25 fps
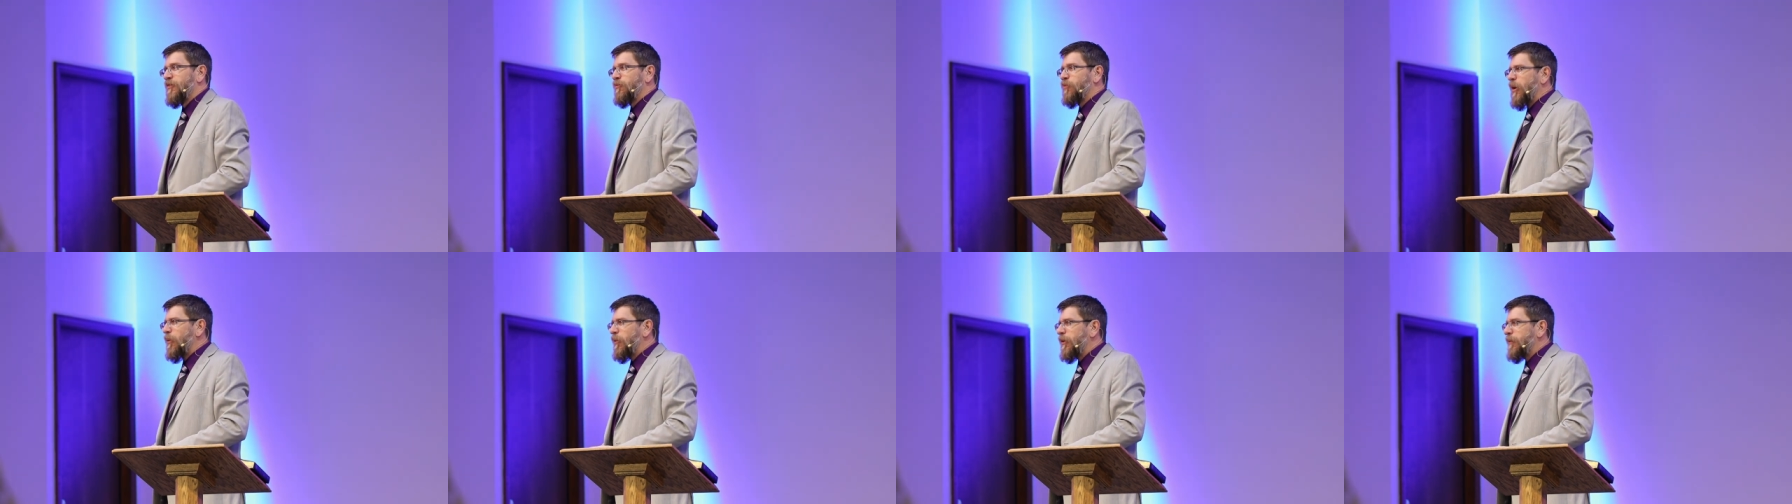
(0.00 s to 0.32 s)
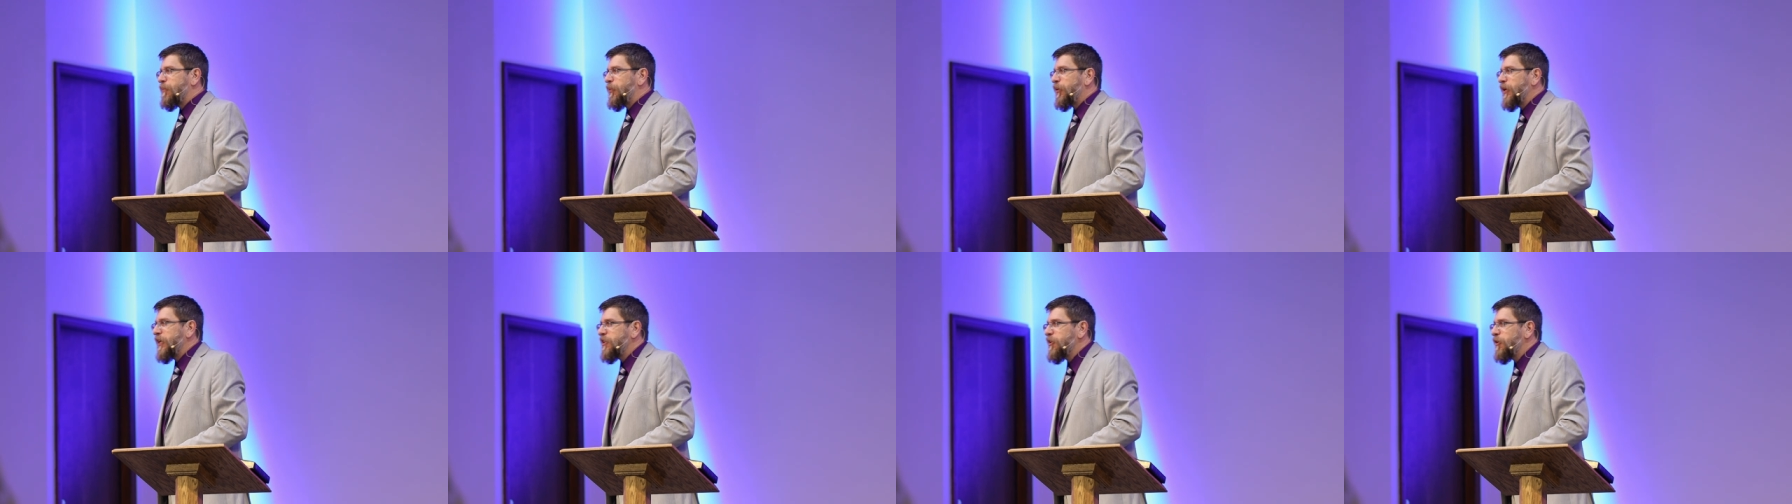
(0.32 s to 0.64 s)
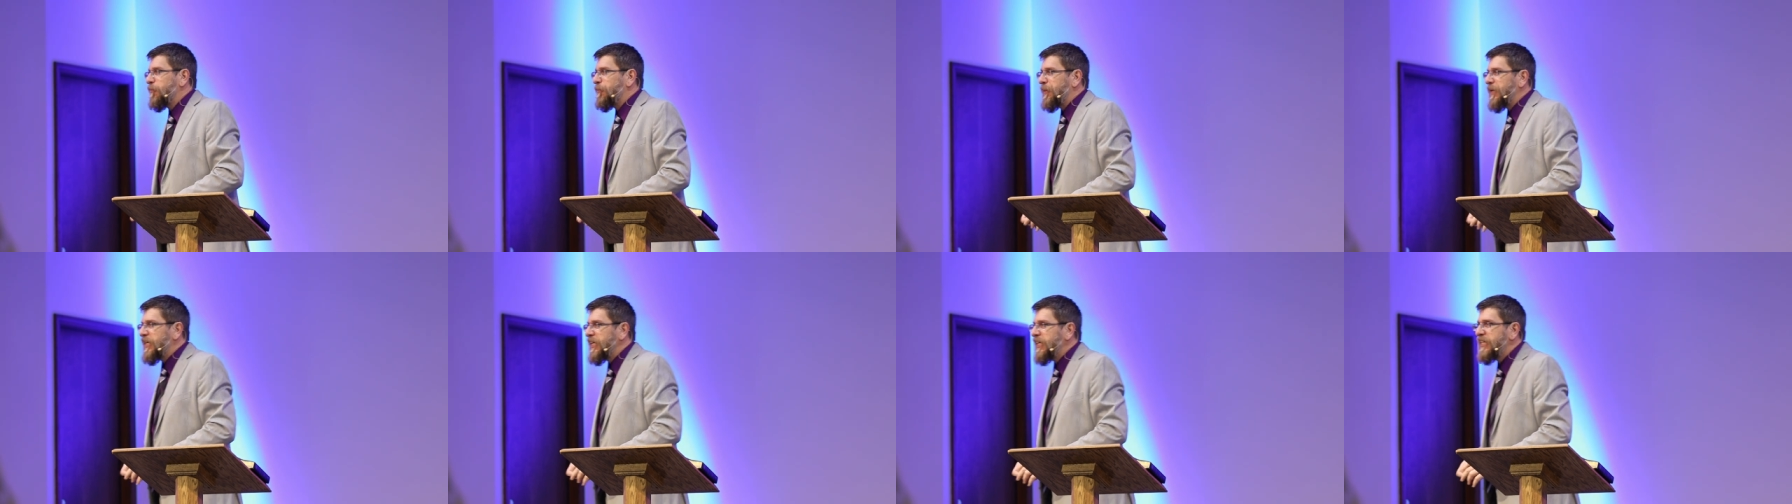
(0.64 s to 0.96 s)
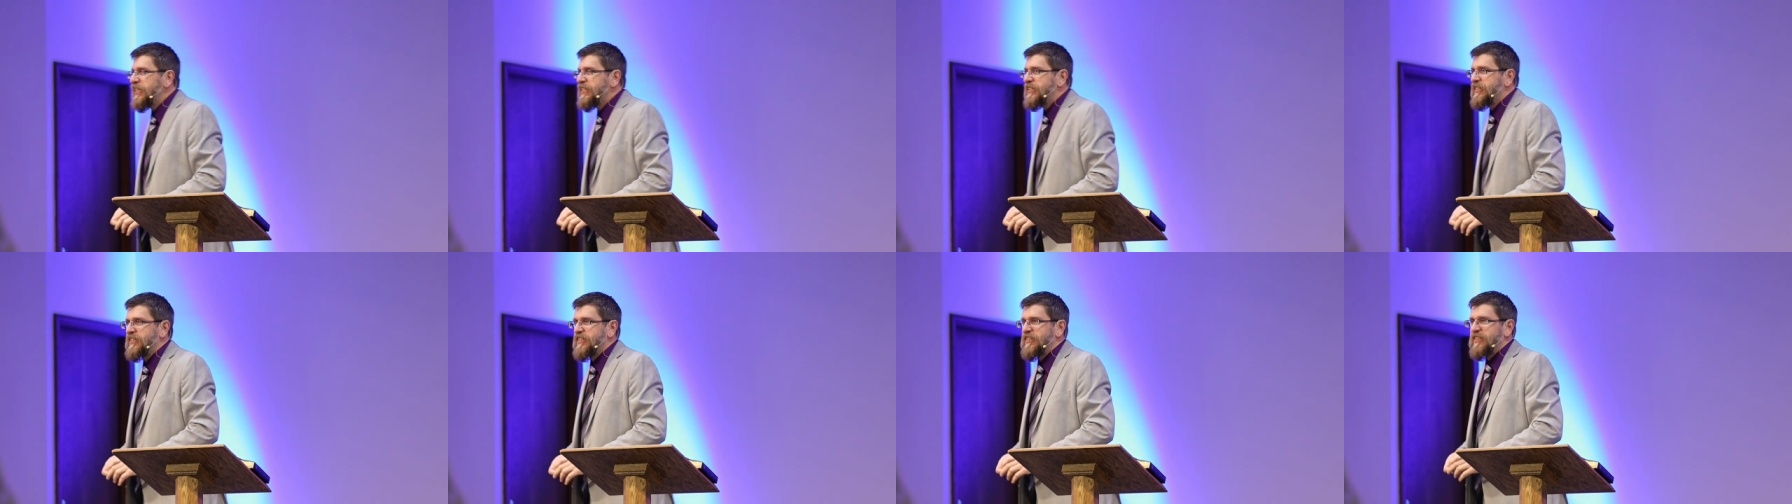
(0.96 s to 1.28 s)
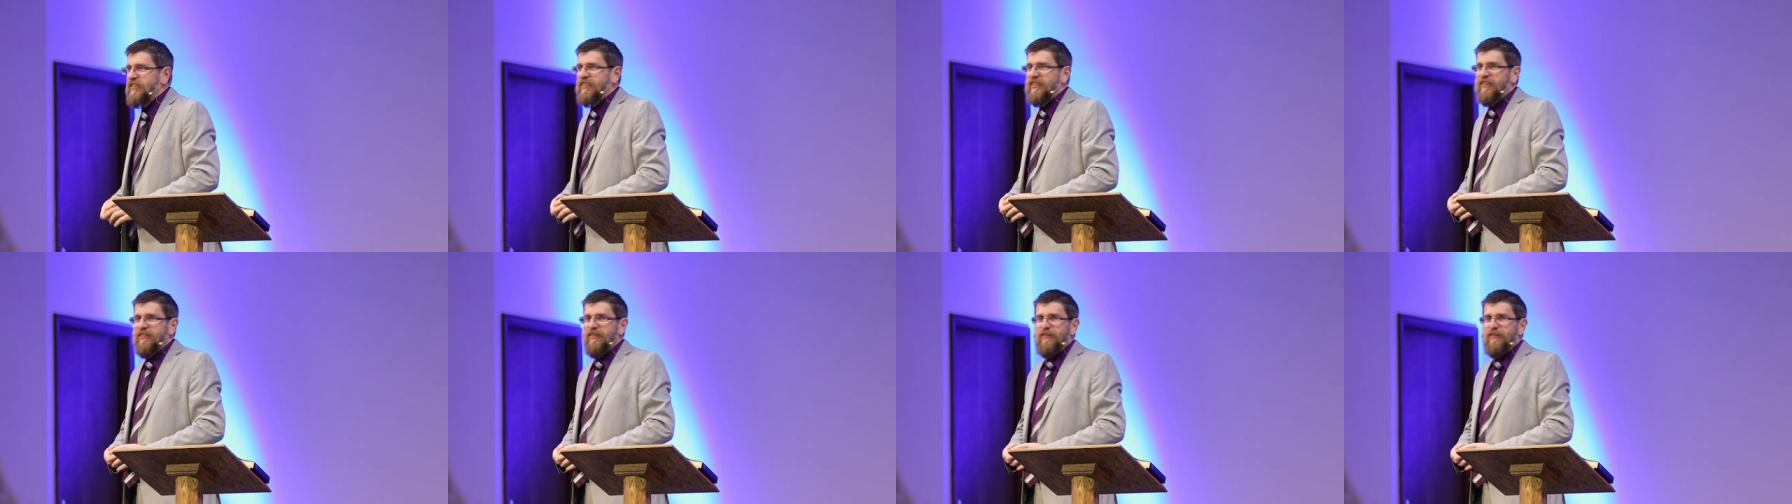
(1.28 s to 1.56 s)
what would bring you peace.